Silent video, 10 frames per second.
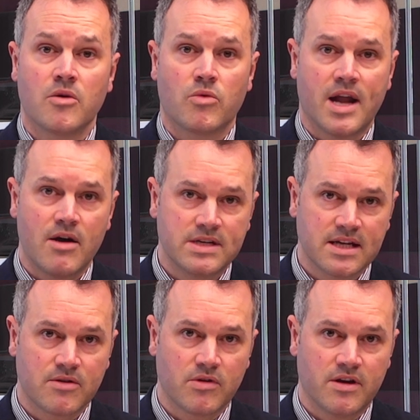We're now
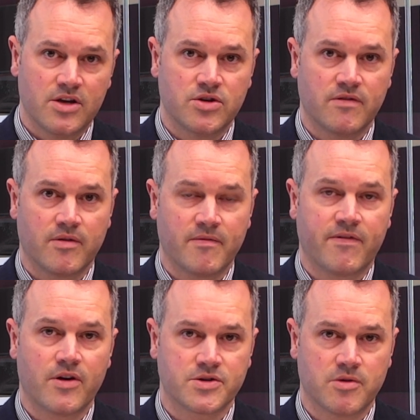dealing with an issue from
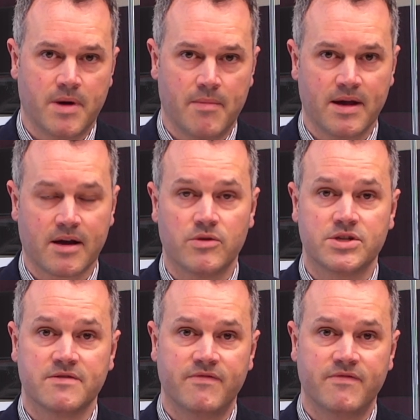First Republic, which is